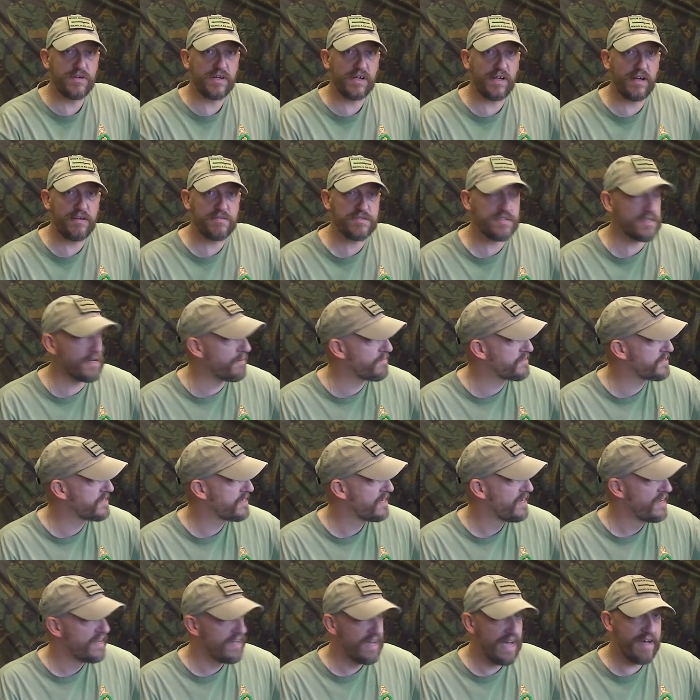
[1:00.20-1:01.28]
close-ups,
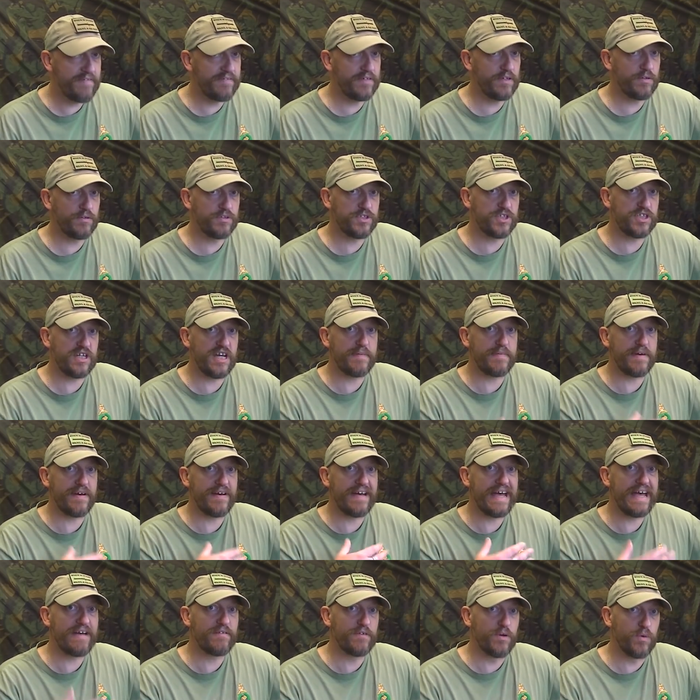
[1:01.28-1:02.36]
have a little chat about
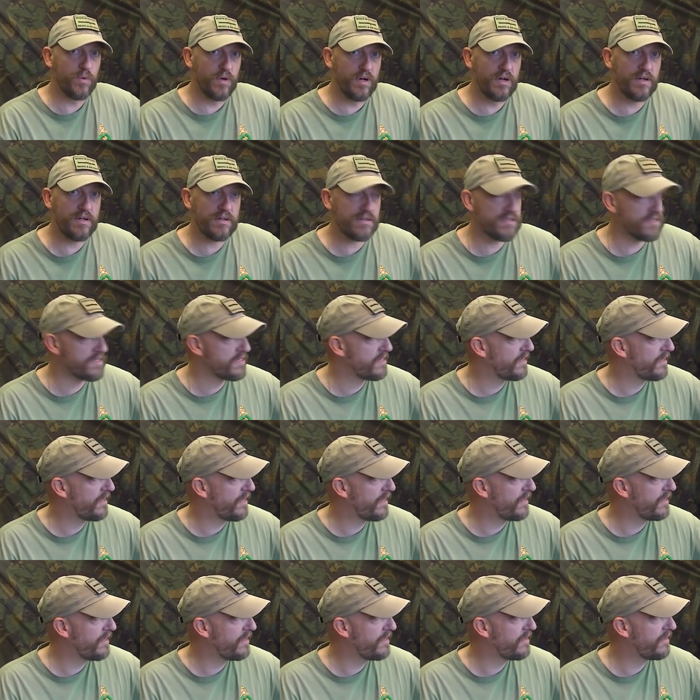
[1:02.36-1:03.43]
how it works,
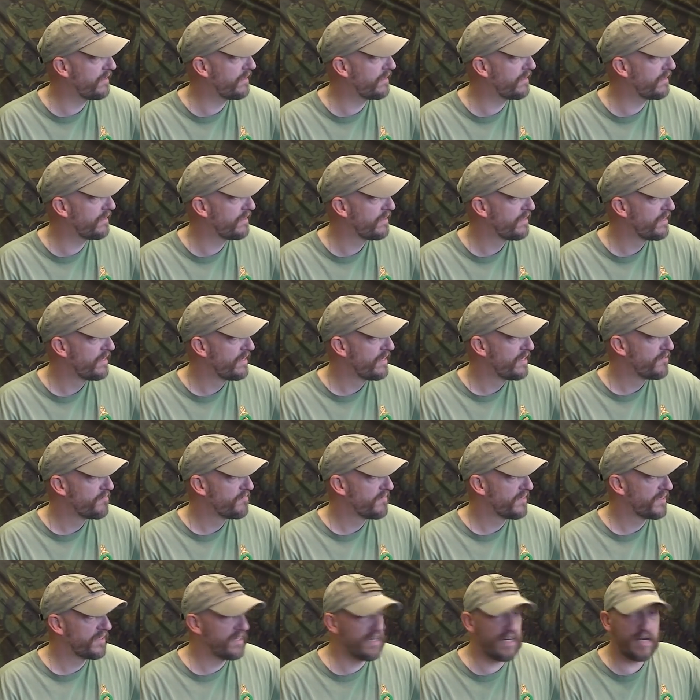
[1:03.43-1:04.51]
and then
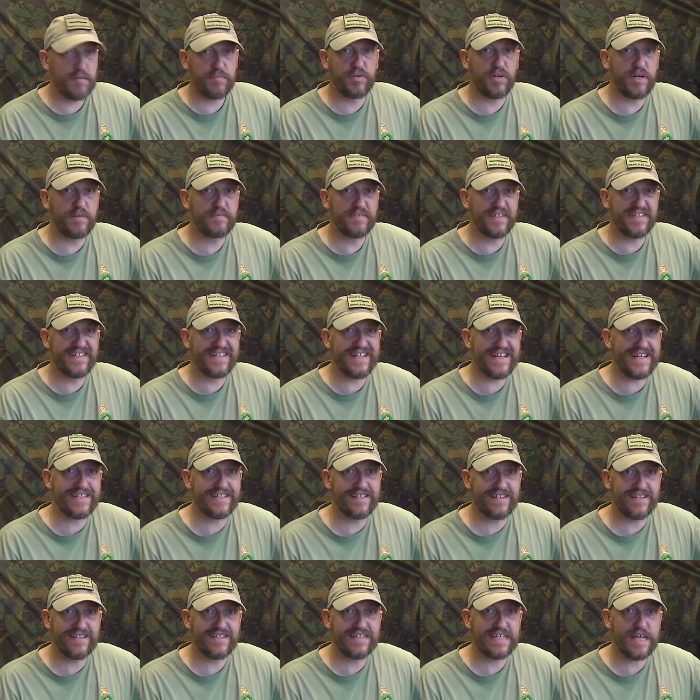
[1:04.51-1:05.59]
get it primed and tested
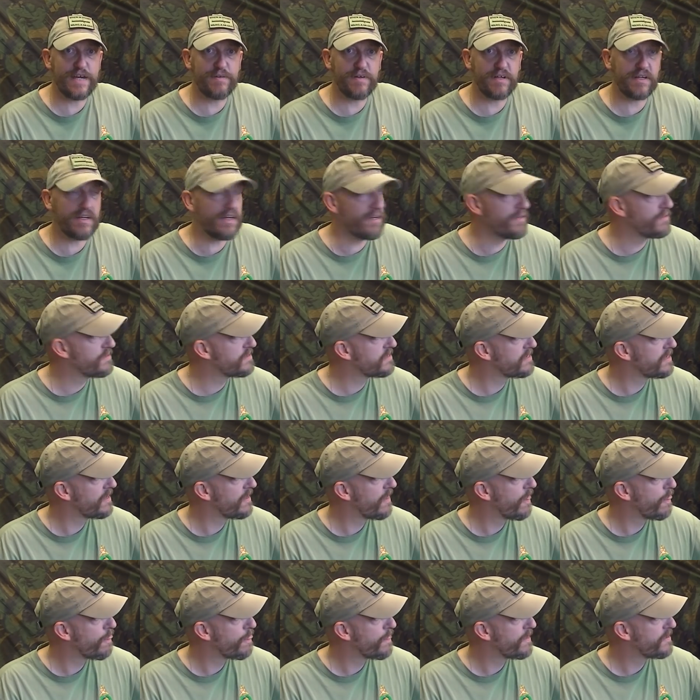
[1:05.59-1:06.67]
and see how it goes.
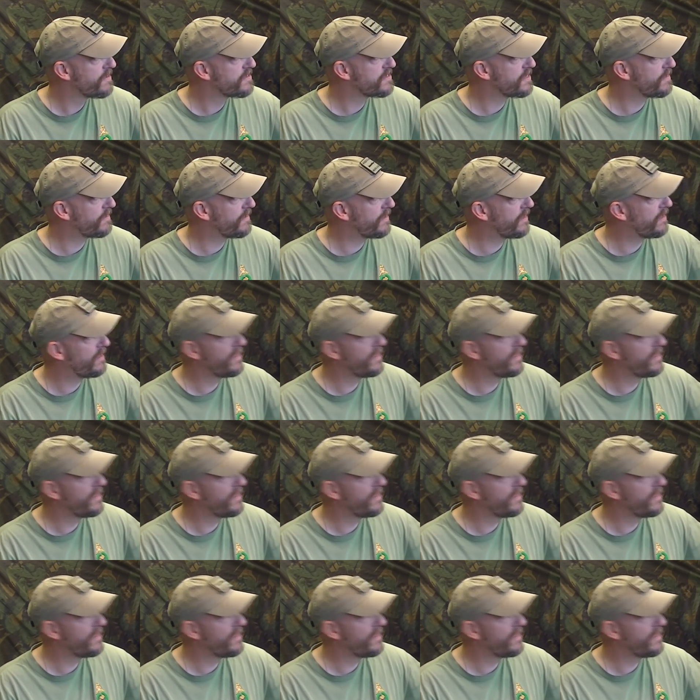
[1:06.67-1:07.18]
So